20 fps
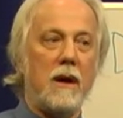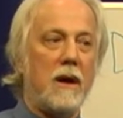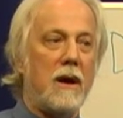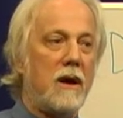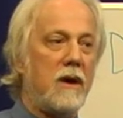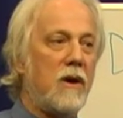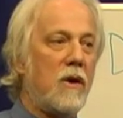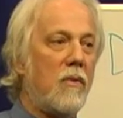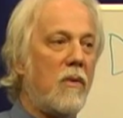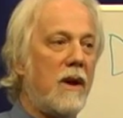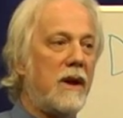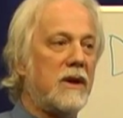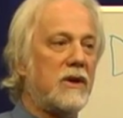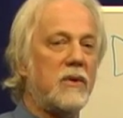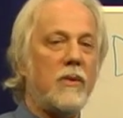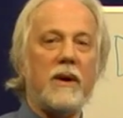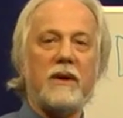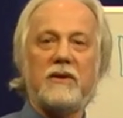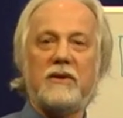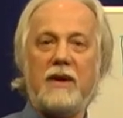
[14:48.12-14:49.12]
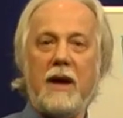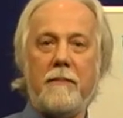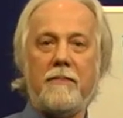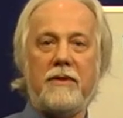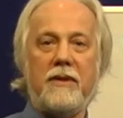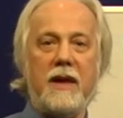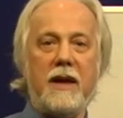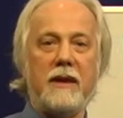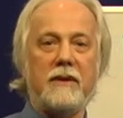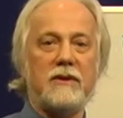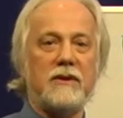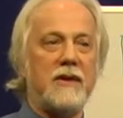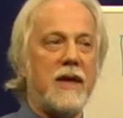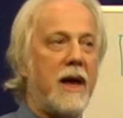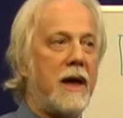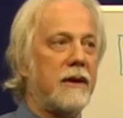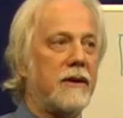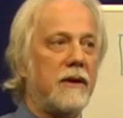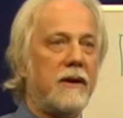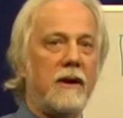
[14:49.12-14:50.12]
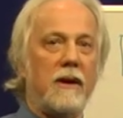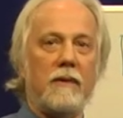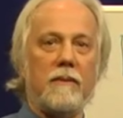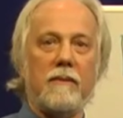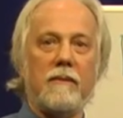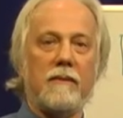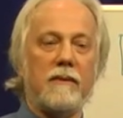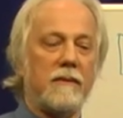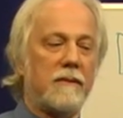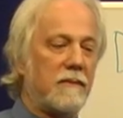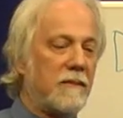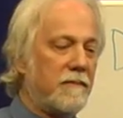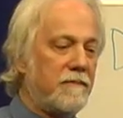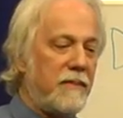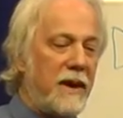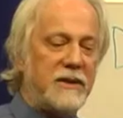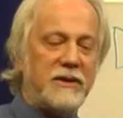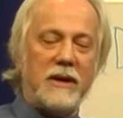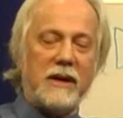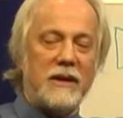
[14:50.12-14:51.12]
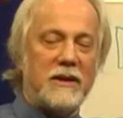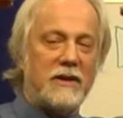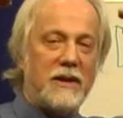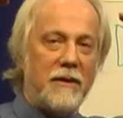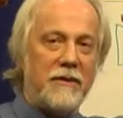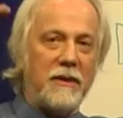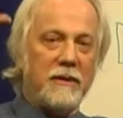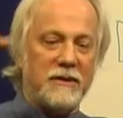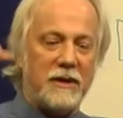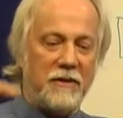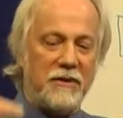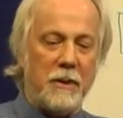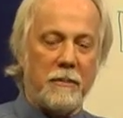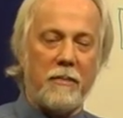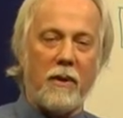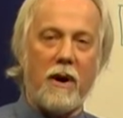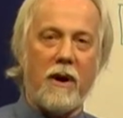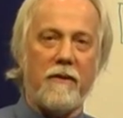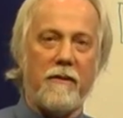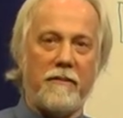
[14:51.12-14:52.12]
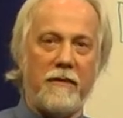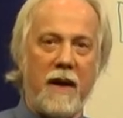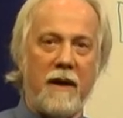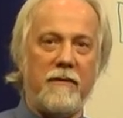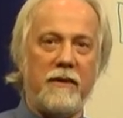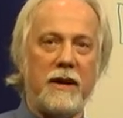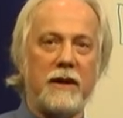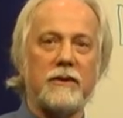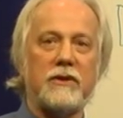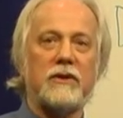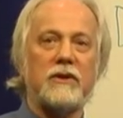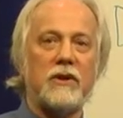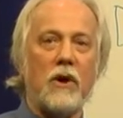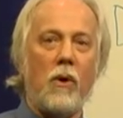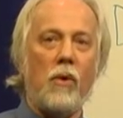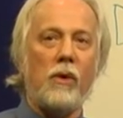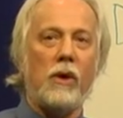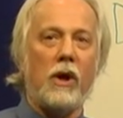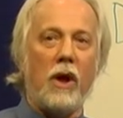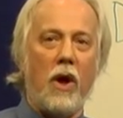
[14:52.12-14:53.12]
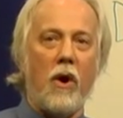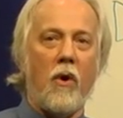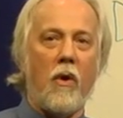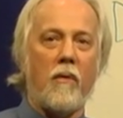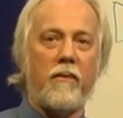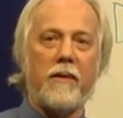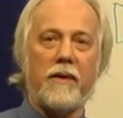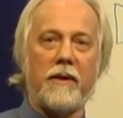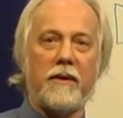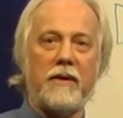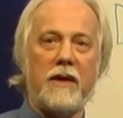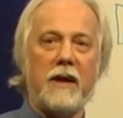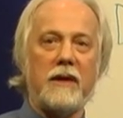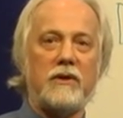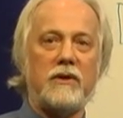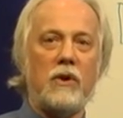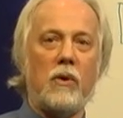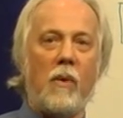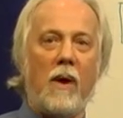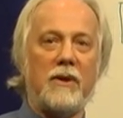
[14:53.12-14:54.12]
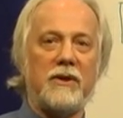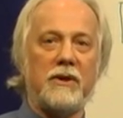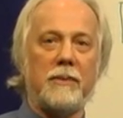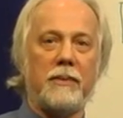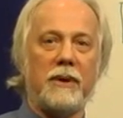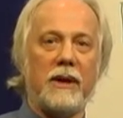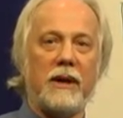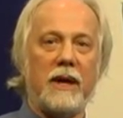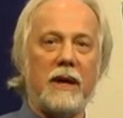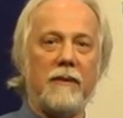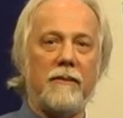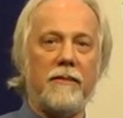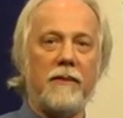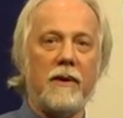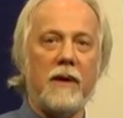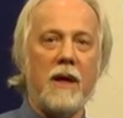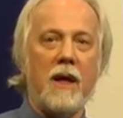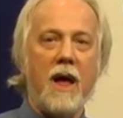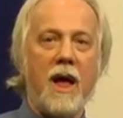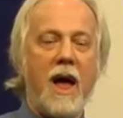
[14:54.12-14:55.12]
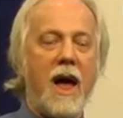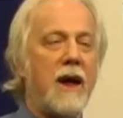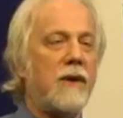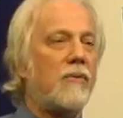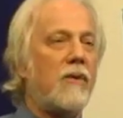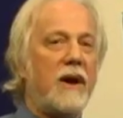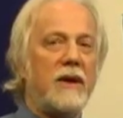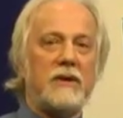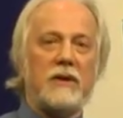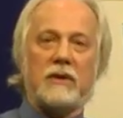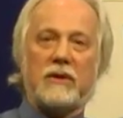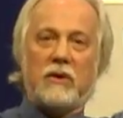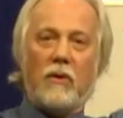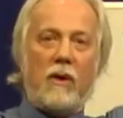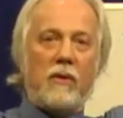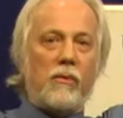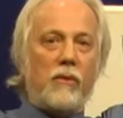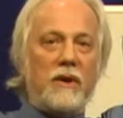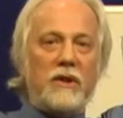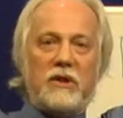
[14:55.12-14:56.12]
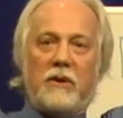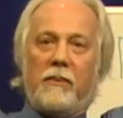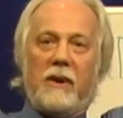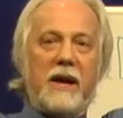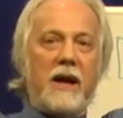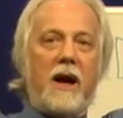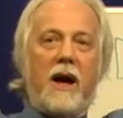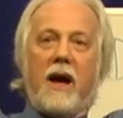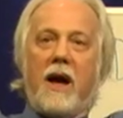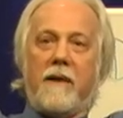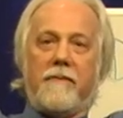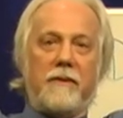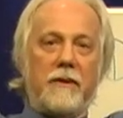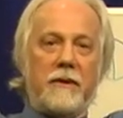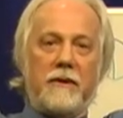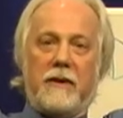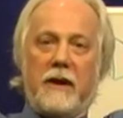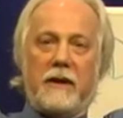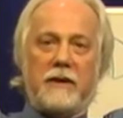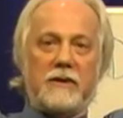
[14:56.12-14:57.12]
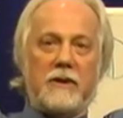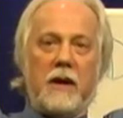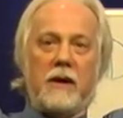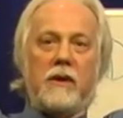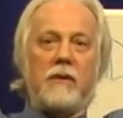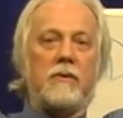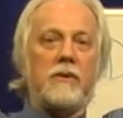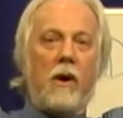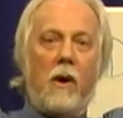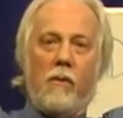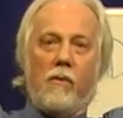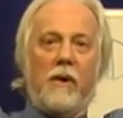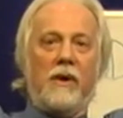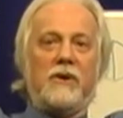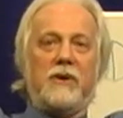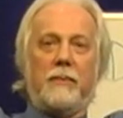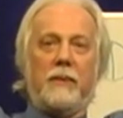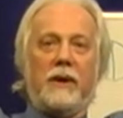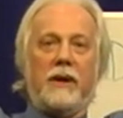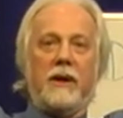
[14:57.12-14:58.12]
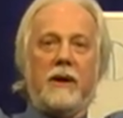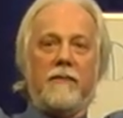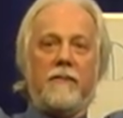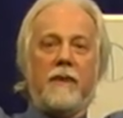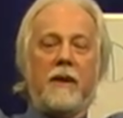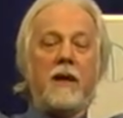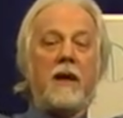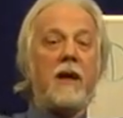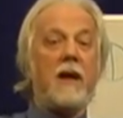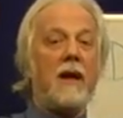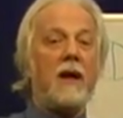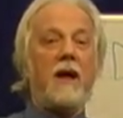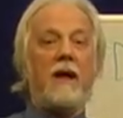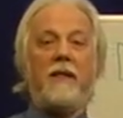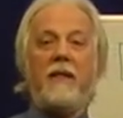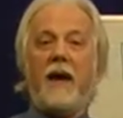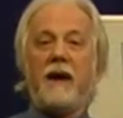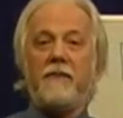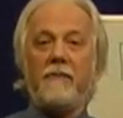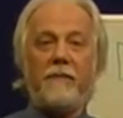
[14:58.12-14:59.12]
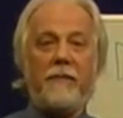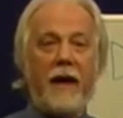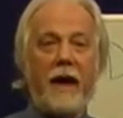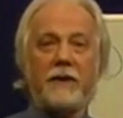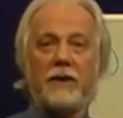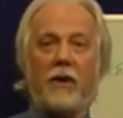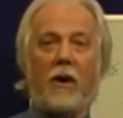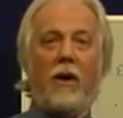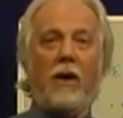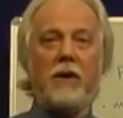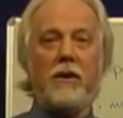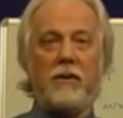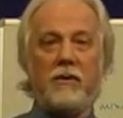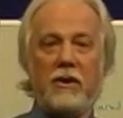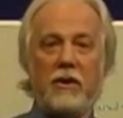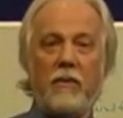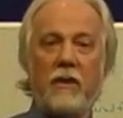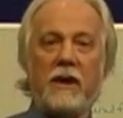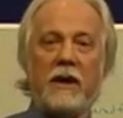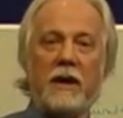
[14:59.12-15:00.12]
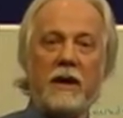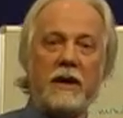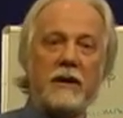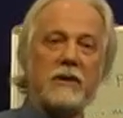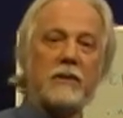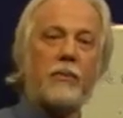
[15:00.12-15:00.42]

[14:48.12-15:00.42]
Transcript: You're willing to accept things that, basically set the bar of evidence so low for the things you want to believe and raise it so unreasonably high for the things that you don't want to believe, that in fact all you're doing is